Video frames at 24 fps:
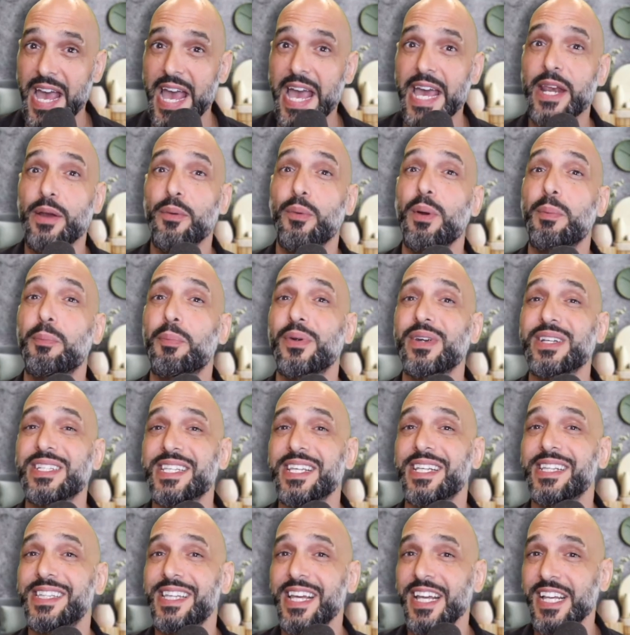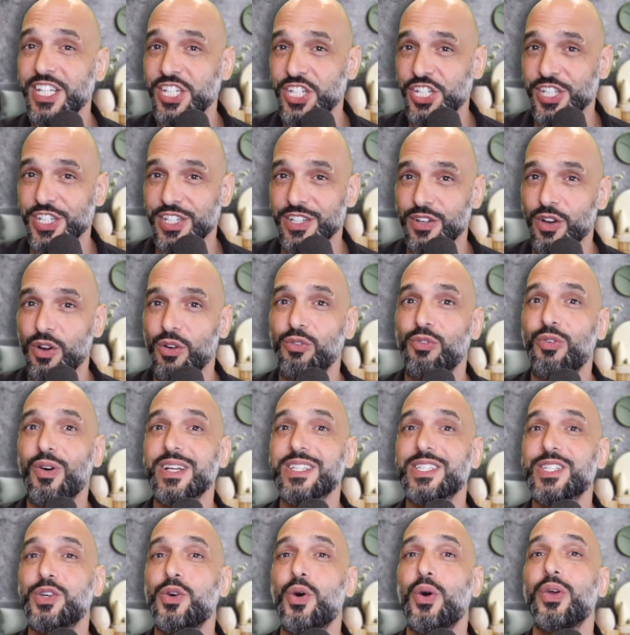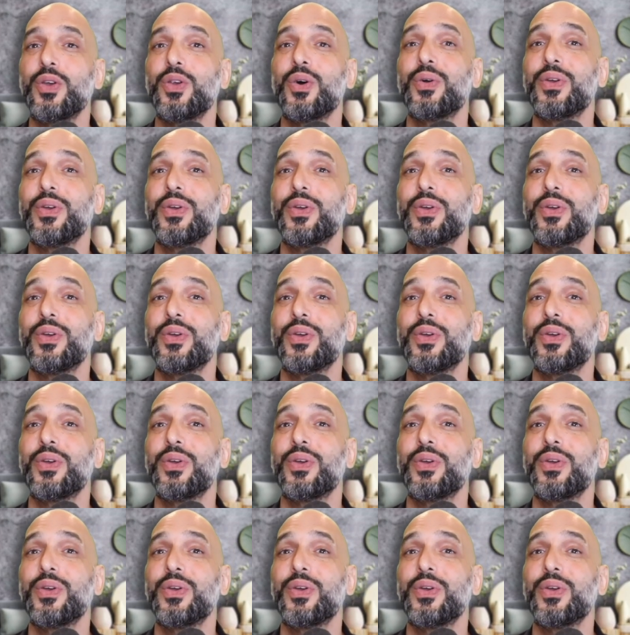and a representation of what's going